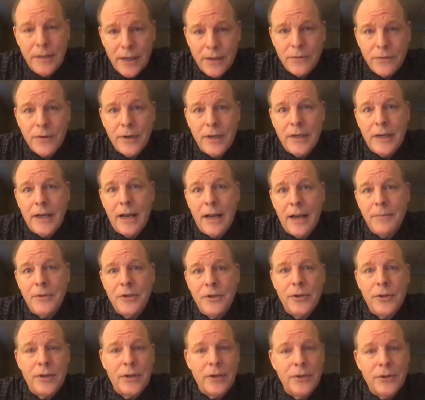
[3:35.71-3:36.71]
done great
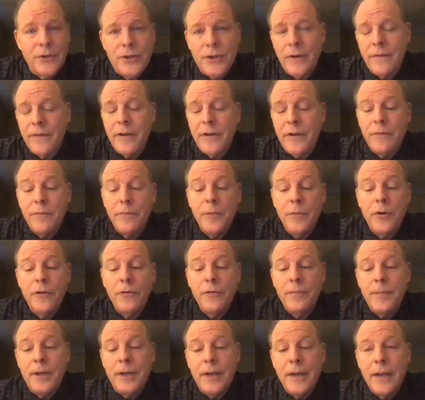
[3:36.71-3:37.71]
damage to the conservative
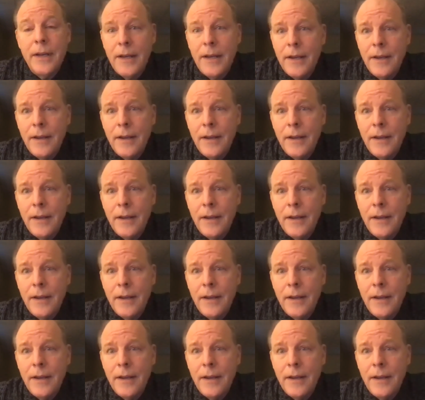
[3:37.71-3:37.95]
movement.